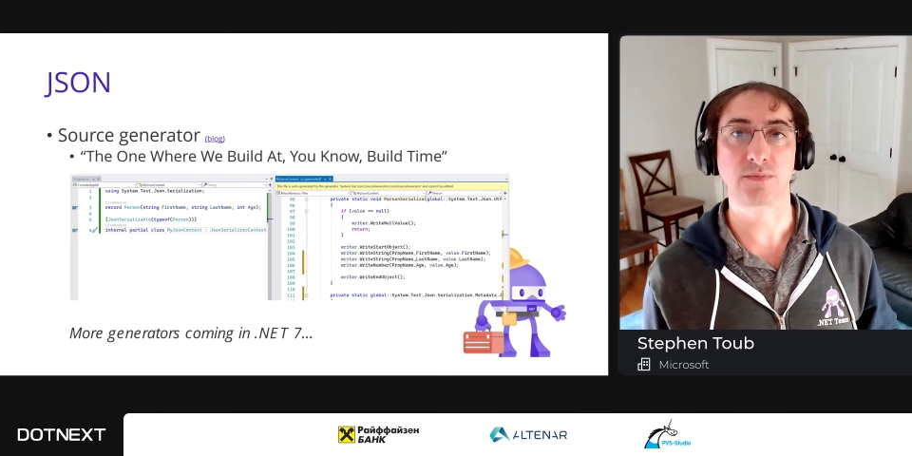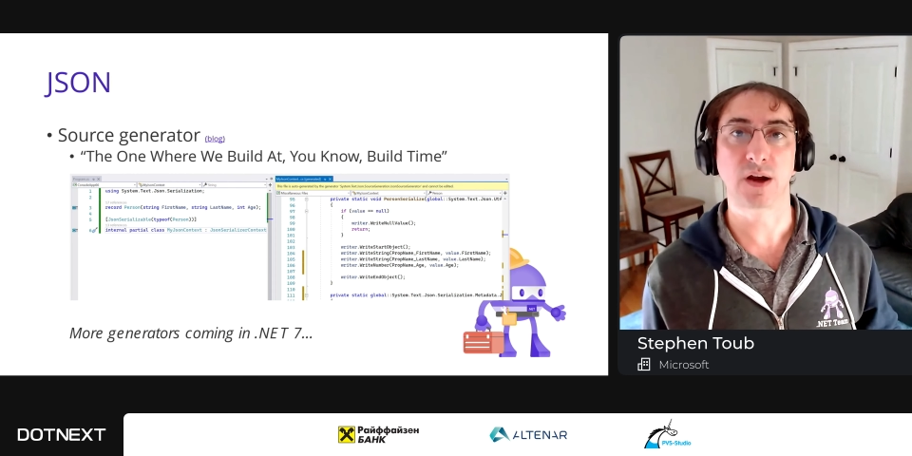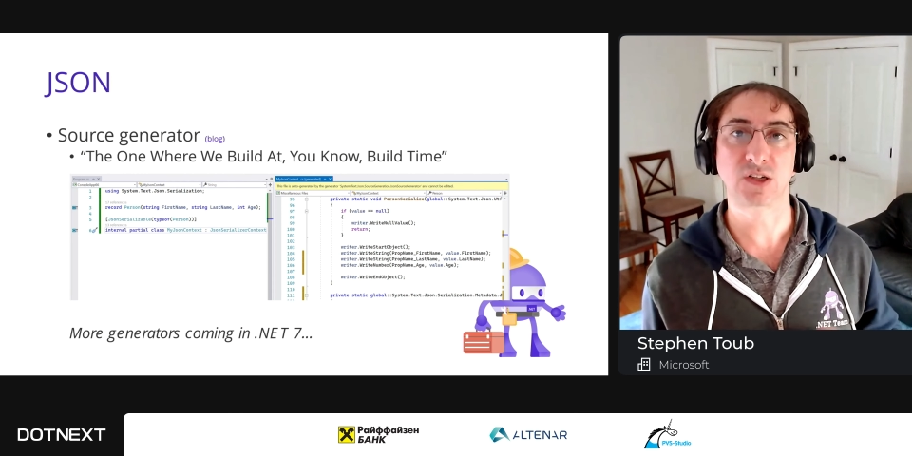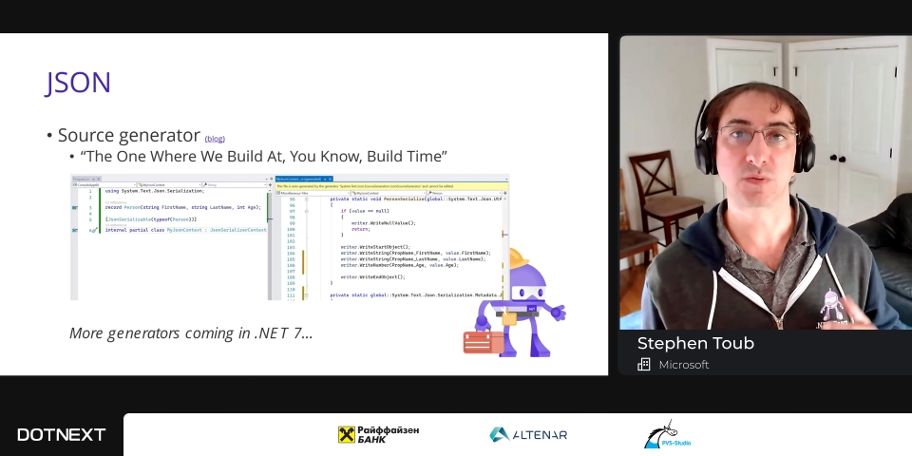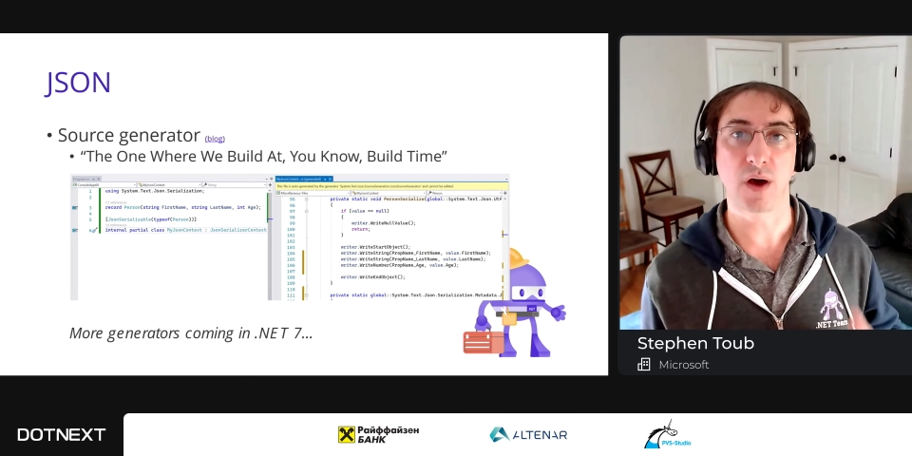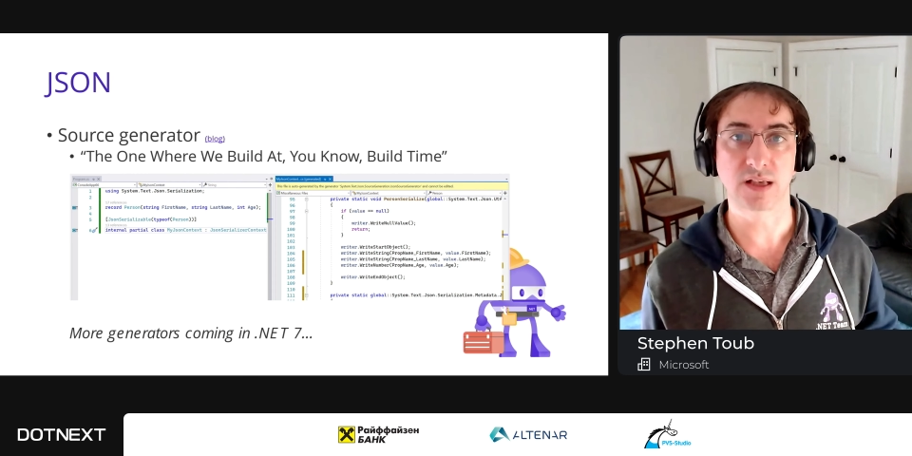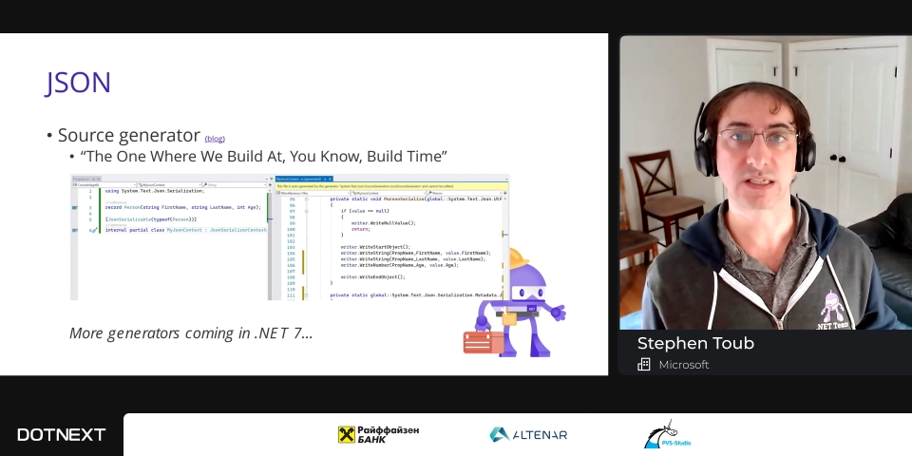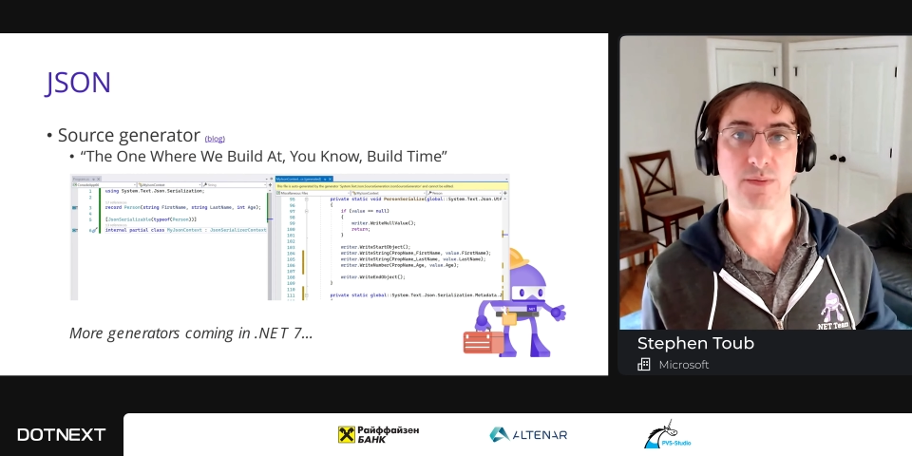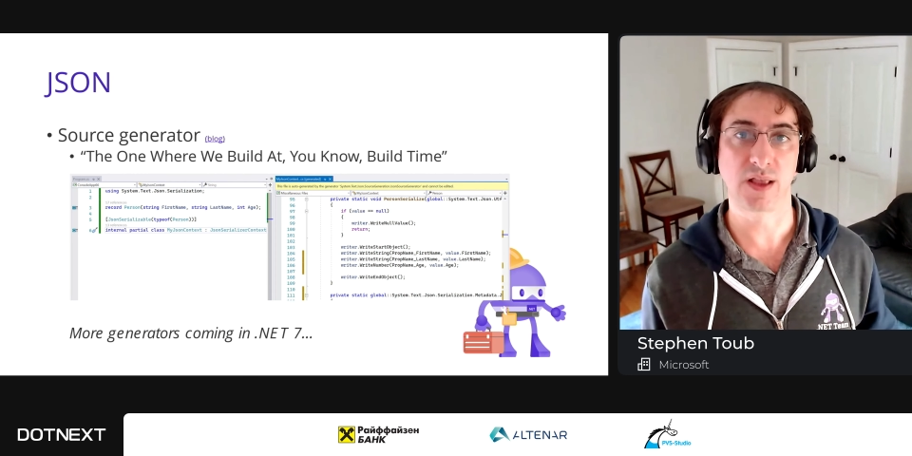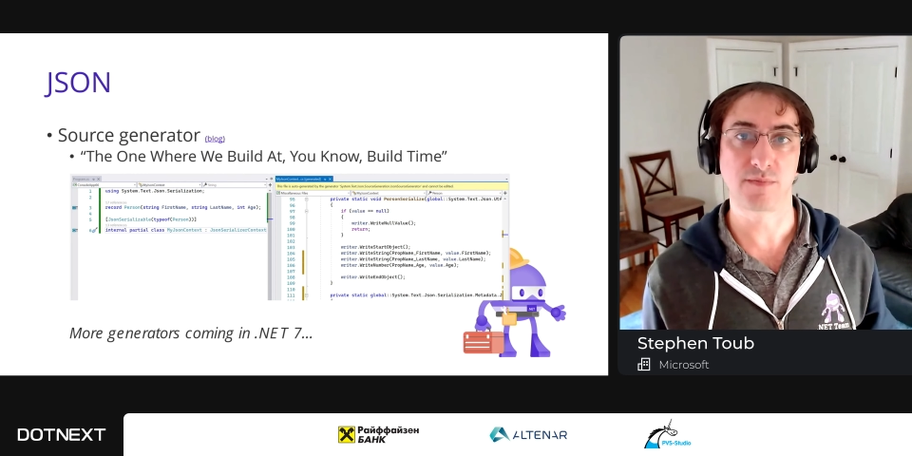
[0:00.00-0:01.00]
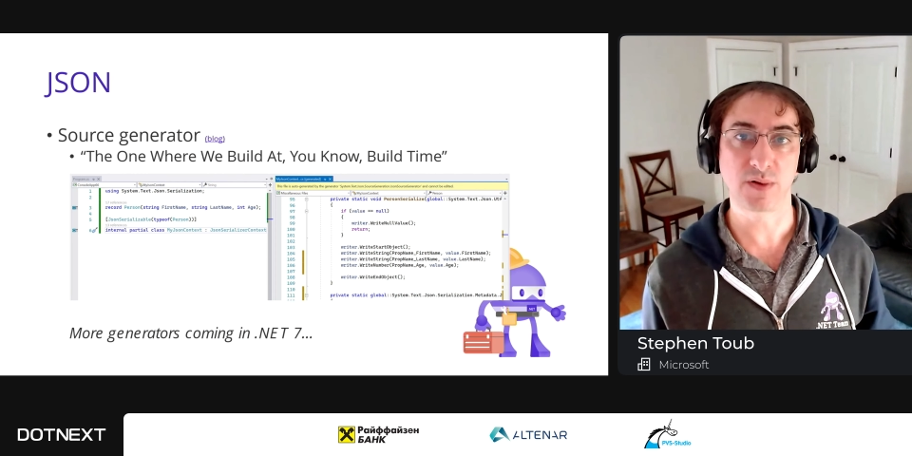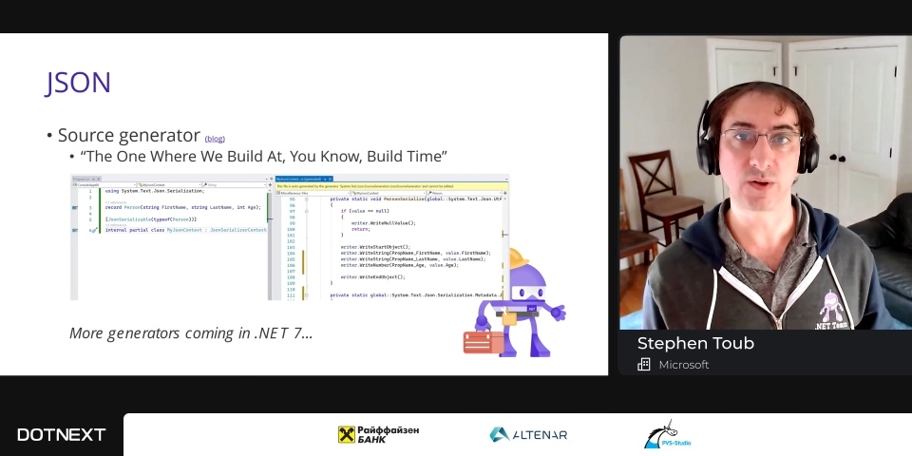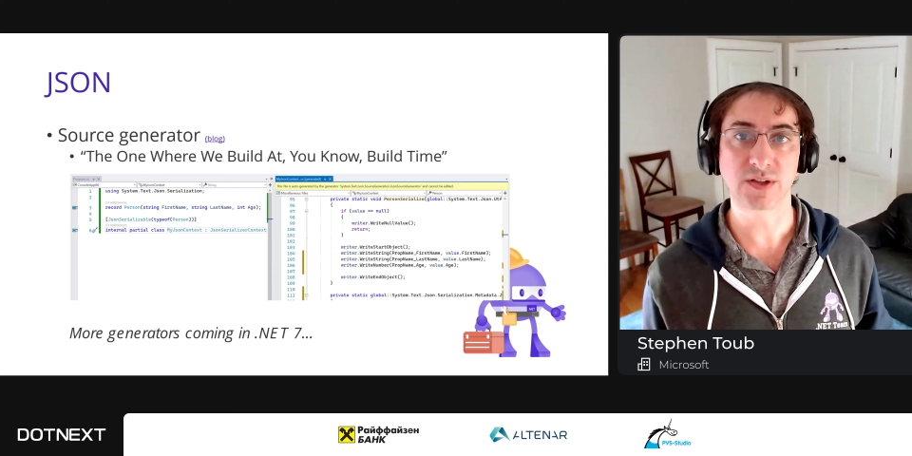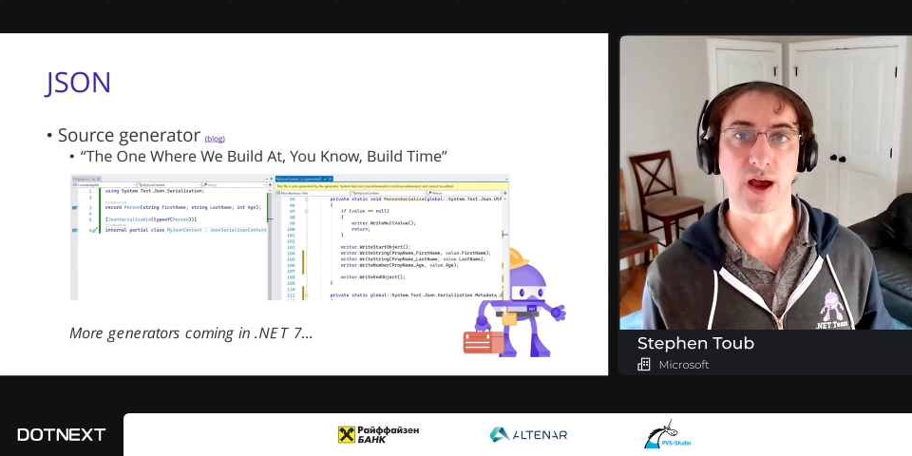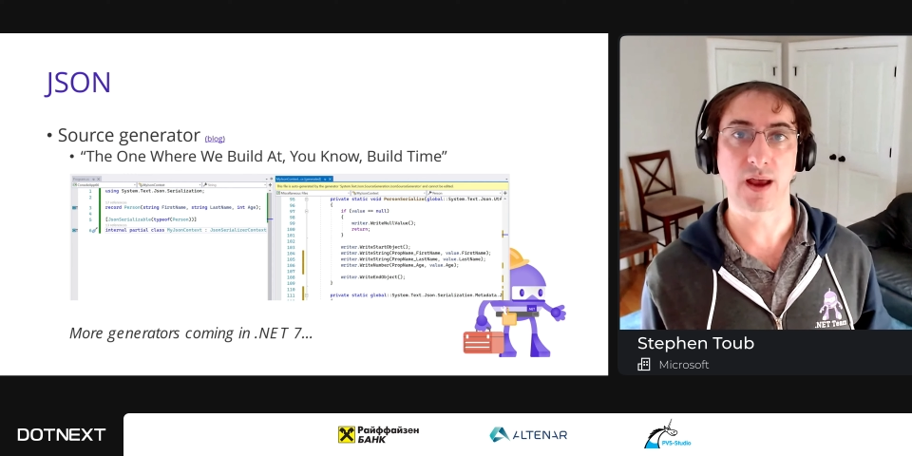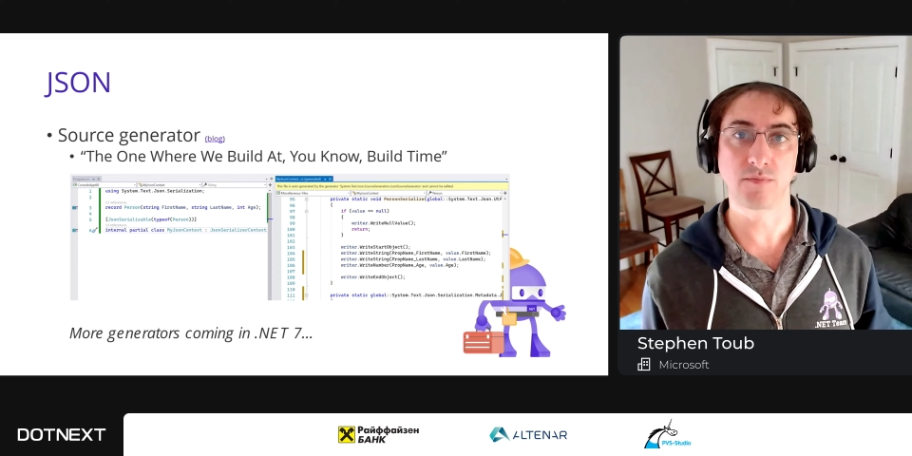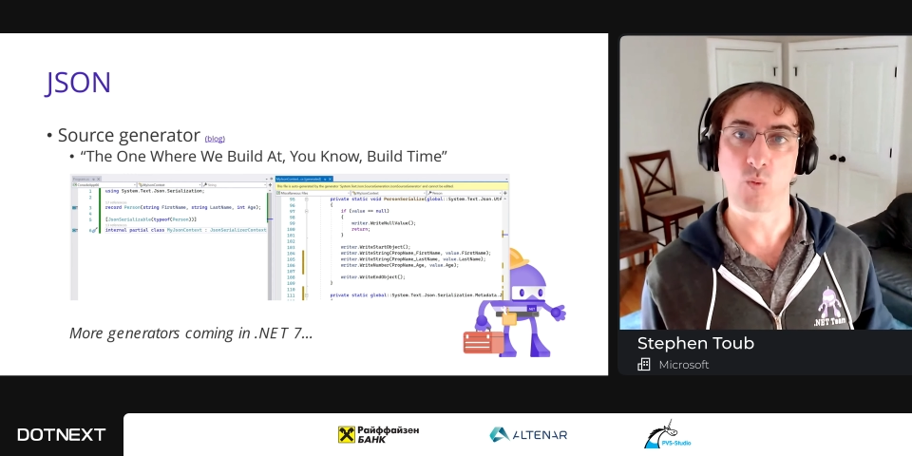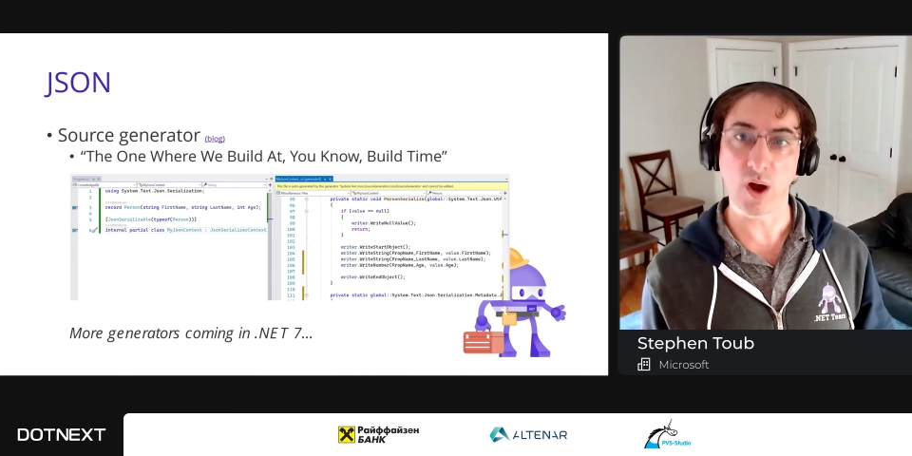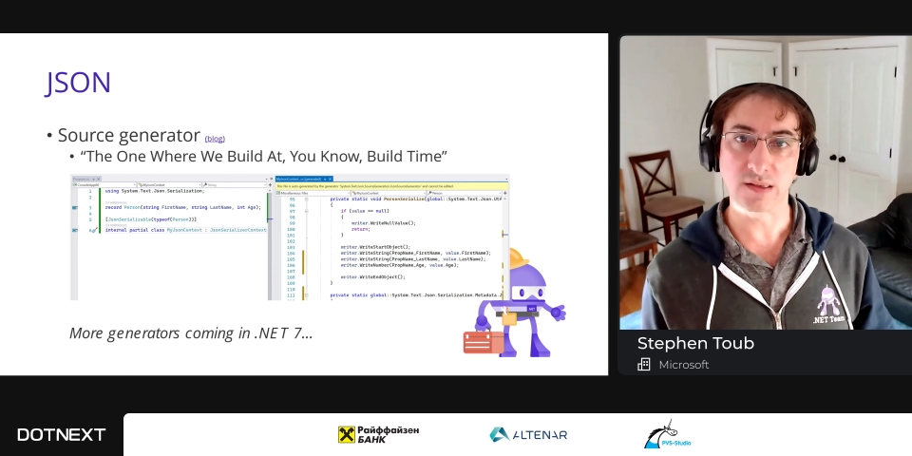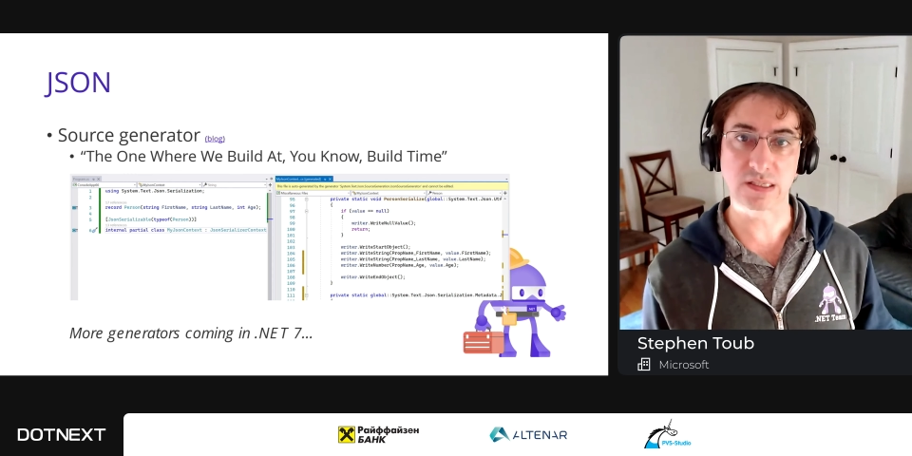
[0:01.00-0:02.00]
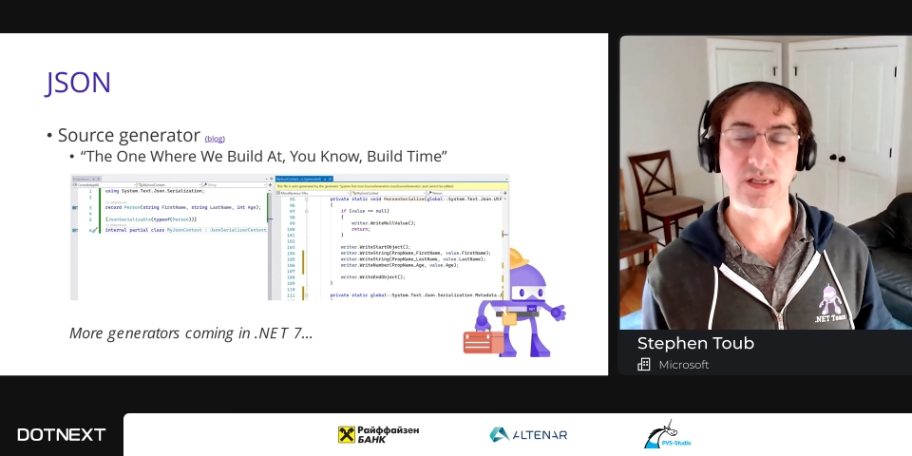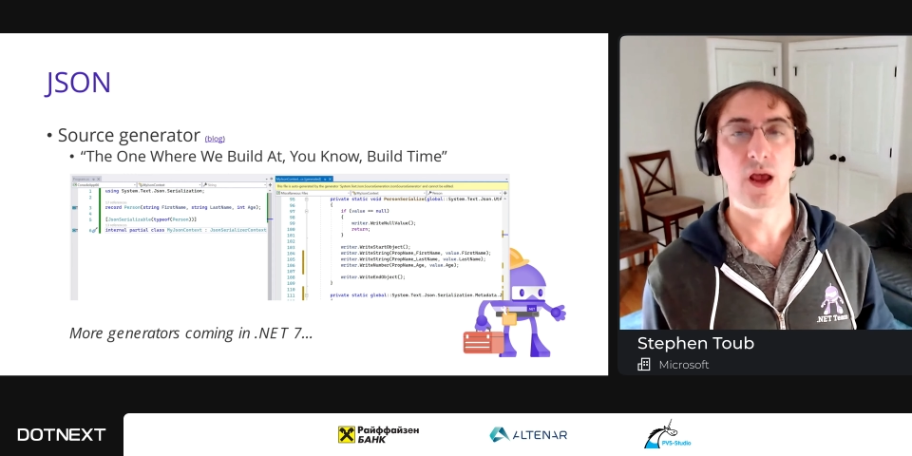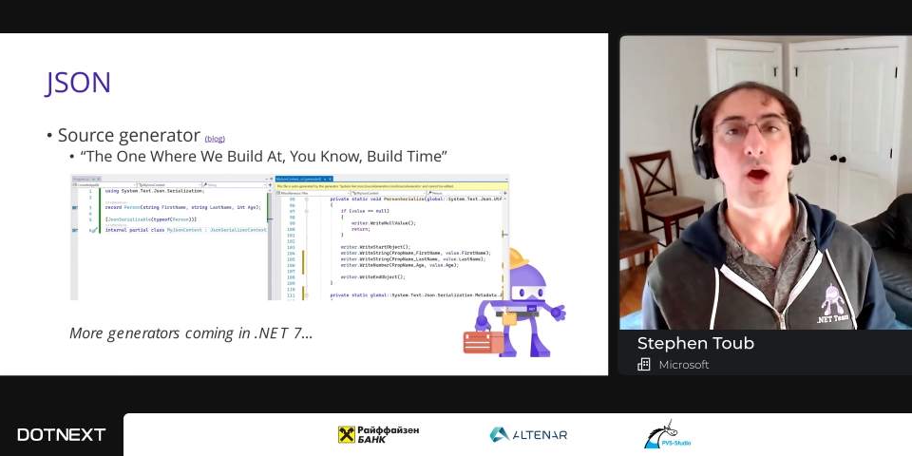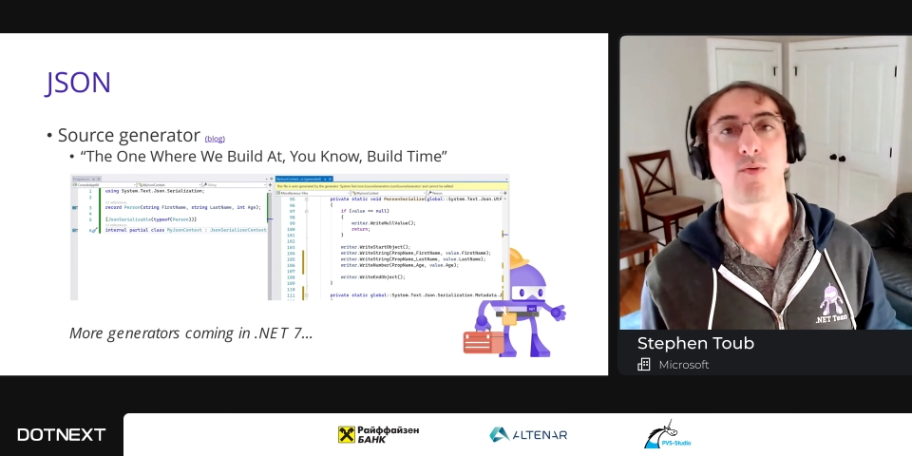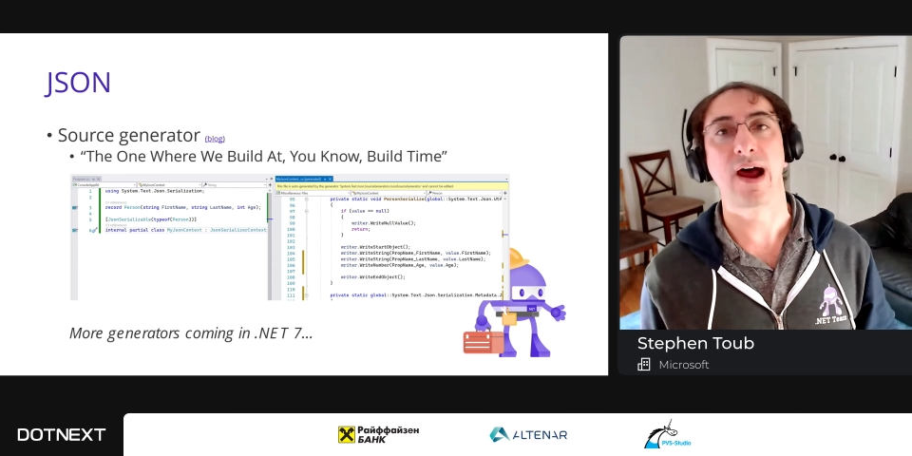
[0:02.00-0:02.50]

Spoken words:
as much as possible at build time once,